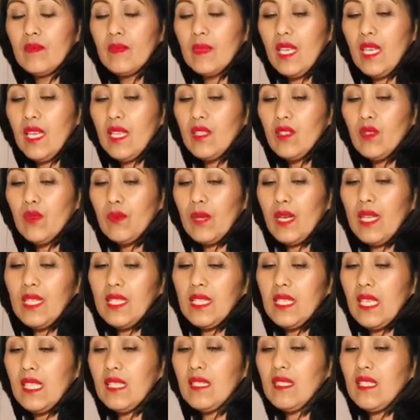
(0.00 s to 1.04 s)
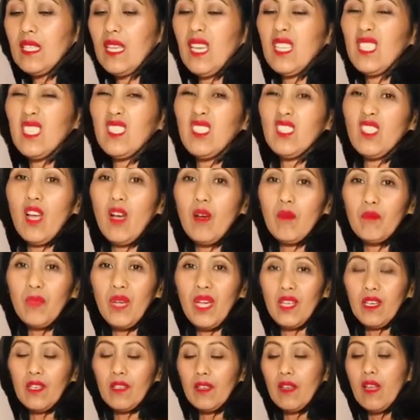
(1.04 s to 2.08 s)
it's really tasty and it's not
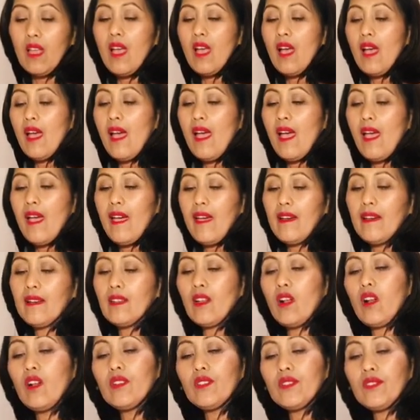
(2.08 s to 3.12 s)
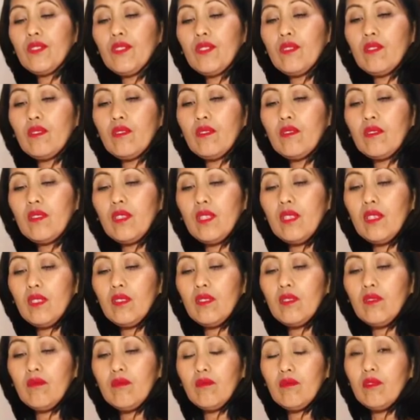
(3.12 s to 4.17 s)
better. And also
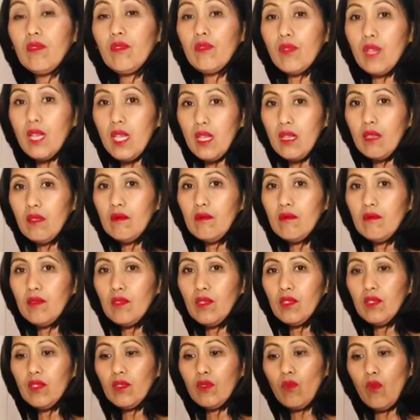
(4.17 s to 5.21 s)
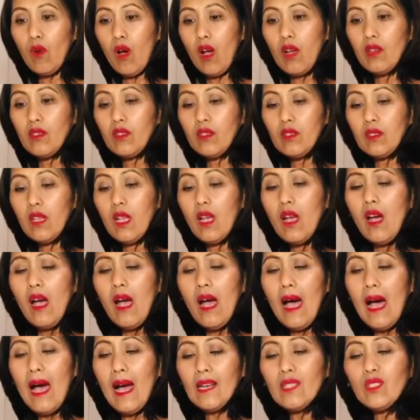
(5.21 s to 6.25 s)
this green squash.
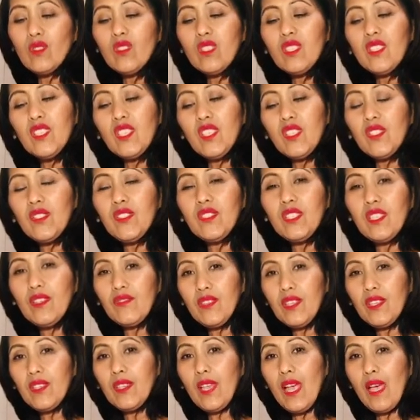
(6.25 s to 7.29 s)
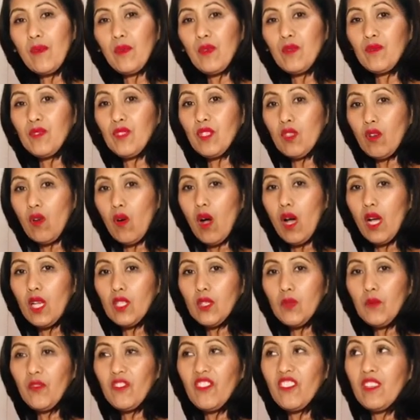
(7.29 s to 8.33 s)
Actually there's different type of
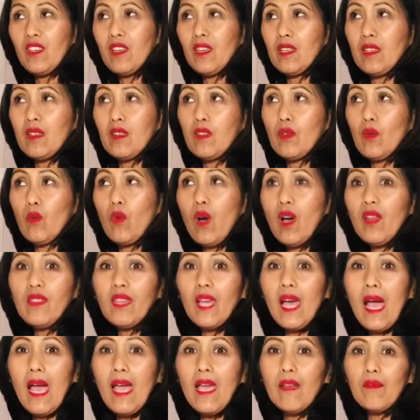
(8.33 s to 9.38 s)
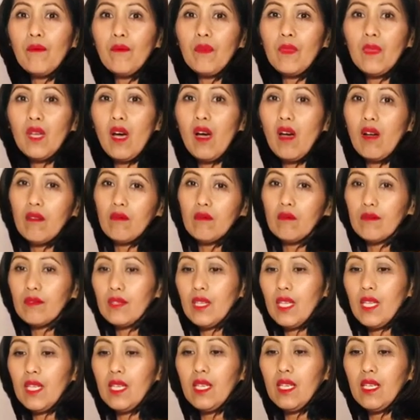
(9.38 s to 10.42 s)
squash. For the one that I
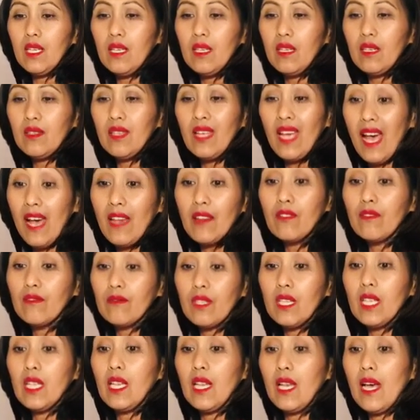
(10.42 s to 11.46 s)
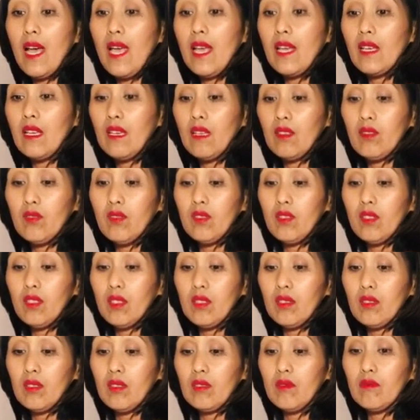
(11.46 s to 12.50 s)
don't really like is
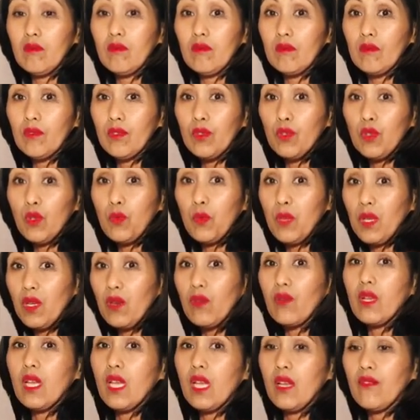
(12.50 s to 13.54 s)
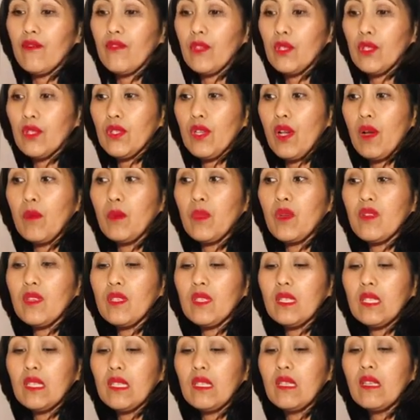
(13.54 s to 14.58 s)
the super green. For some
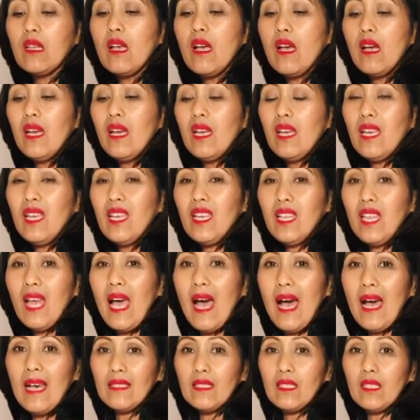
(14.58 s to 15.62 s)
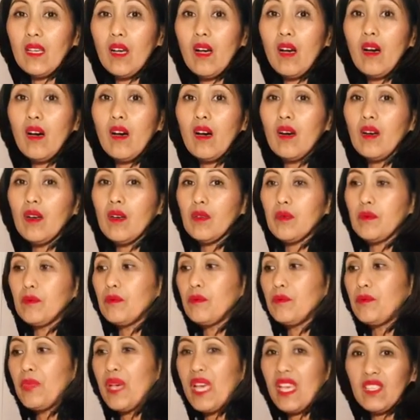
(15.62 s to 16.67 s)
reason it has a
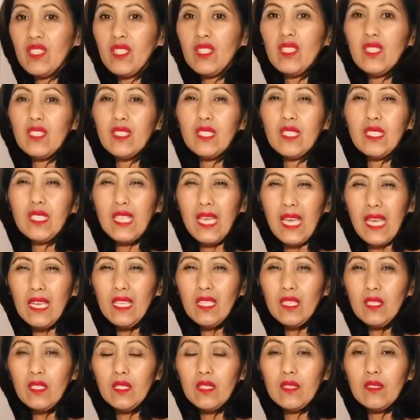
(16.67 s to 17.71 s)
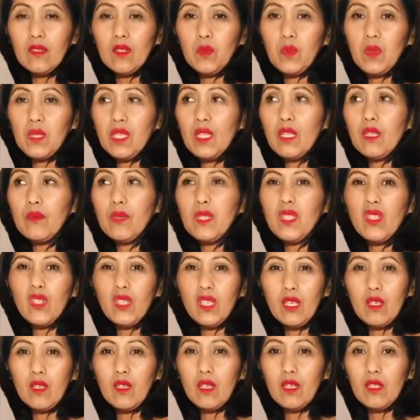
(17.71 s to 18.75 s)
better taste, especially when you
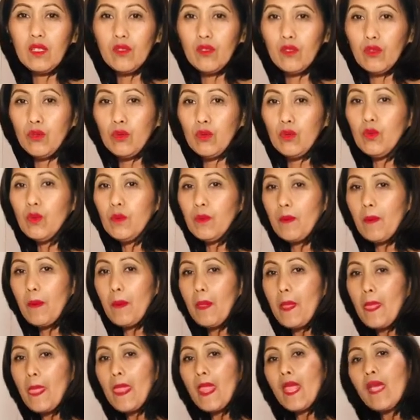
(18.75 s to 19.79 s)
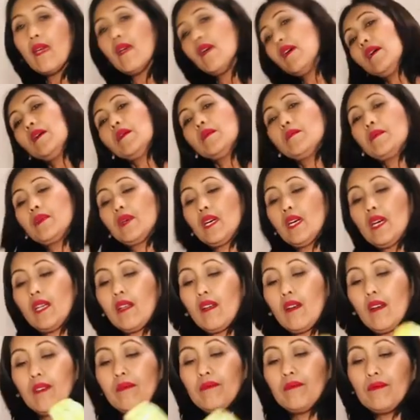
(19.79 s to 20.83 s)
cook it in a soup.
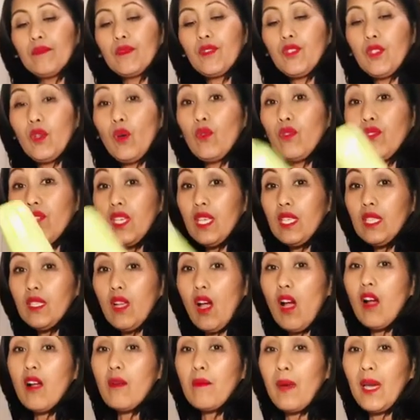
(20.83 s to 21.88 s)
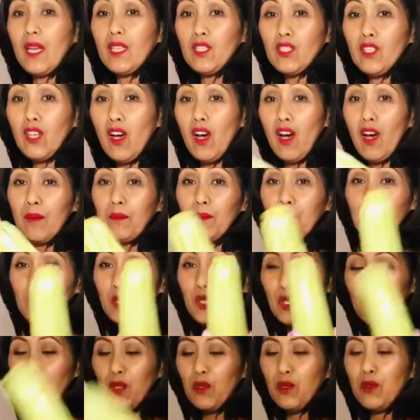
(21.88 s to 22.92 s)
But so these are my top
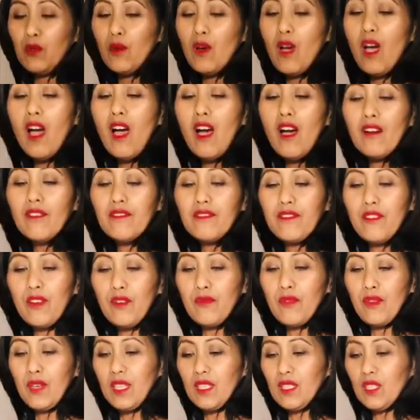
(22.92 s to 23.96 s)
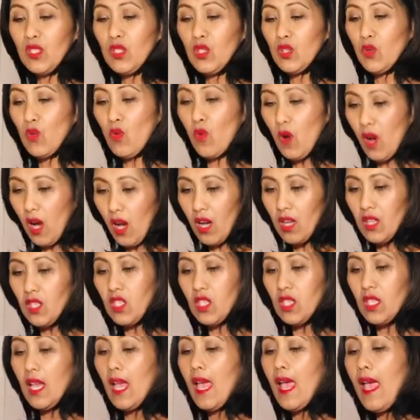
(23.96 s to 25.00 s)
two favorite
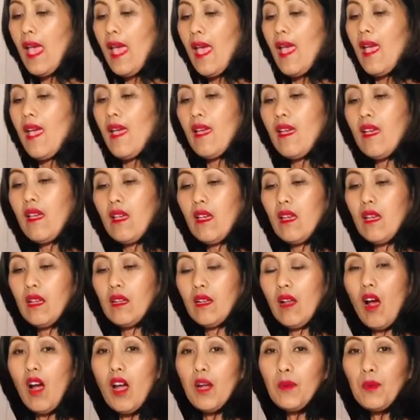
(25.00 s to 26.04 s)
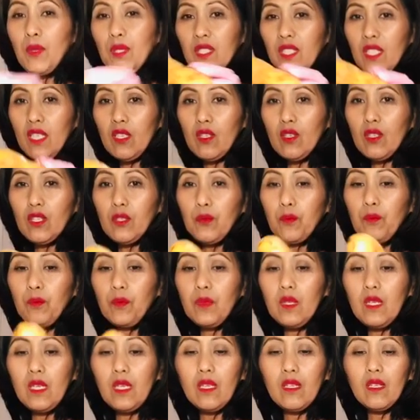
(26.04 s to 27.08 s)
squash, and our potato is
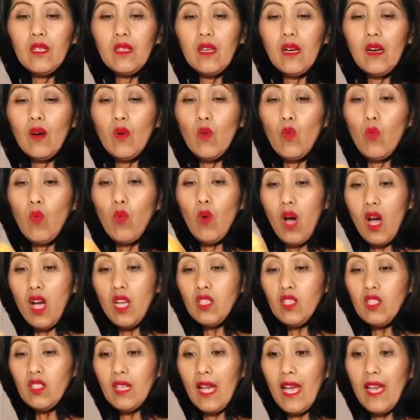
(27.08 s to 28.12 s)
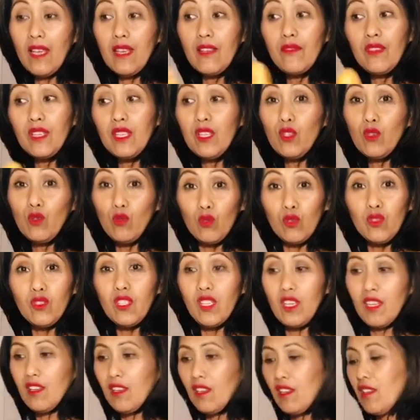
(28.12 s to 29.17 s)
been washed. I even
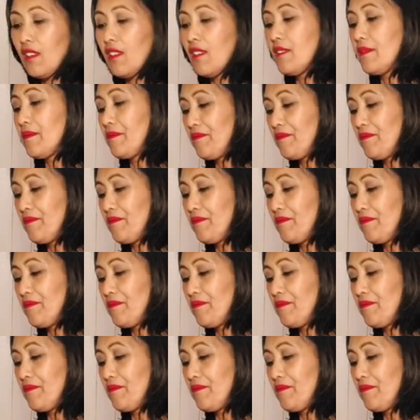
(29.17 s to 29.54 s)
used the